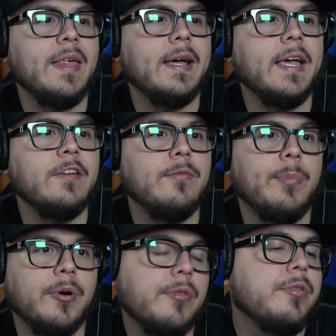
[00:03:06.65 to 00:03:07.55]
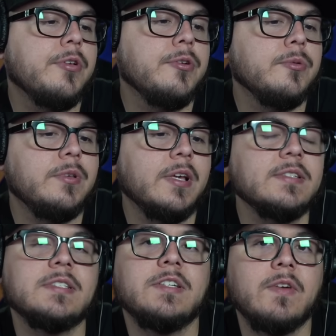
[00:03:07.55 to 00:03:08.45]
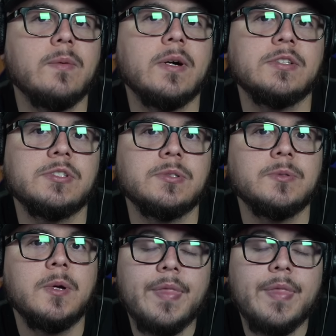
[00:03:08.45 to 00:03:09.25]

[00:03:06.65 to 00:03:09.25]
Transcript: that gave birth to you doesn't even want you.